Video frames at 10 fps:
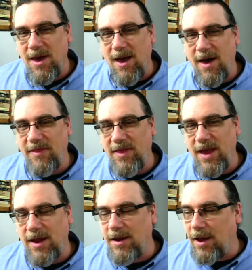on
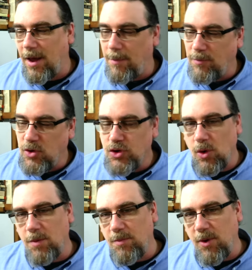that um,
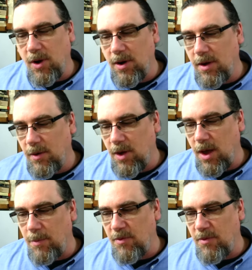short book uh,